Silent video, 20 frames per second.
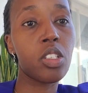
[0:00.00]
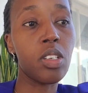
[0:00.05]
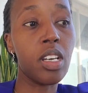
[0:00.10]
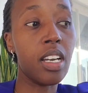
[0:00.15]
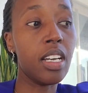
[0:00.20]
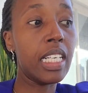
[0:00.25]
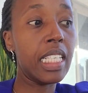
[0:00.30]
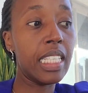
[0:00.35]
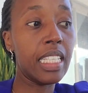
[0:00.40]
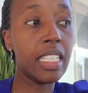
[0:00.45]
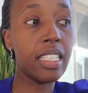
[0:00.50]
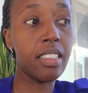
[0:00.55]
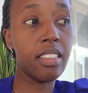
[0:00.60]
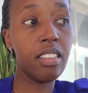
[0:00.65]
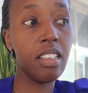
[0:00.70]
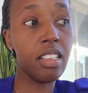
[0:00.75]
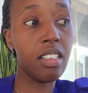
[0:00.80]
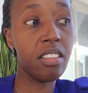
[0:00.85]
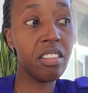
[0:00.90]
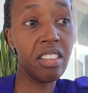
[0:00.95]
So I had
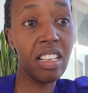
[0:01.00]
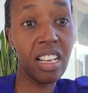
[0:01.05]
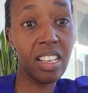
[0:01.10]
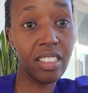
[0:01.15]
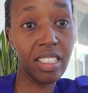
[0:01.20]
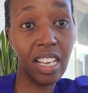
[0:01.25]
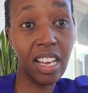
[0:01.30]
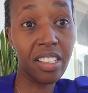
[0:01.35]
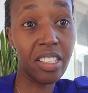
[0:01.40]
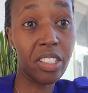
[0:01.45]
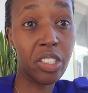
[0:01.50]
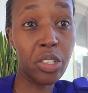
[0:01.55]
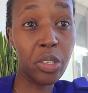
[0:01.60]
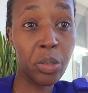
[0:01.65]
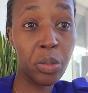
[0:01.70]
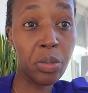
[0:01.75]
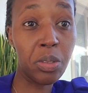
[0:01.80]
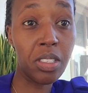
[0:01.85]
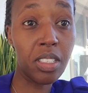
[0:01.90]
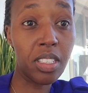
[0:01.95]
the other
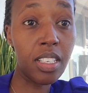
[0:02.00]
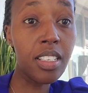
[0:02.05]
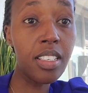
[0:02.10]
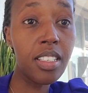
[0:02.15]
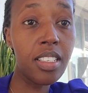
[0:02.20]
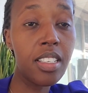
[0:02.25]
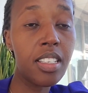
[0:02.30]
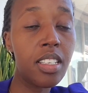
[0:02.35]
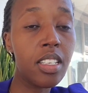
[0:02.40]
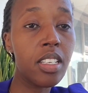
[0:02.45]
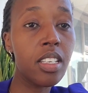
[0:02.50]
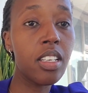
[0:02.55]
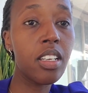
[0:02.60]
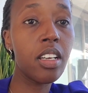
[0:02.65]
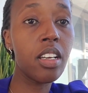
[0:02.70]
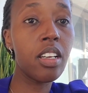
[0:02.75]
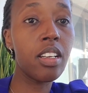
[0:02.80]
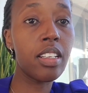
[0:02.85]
two seats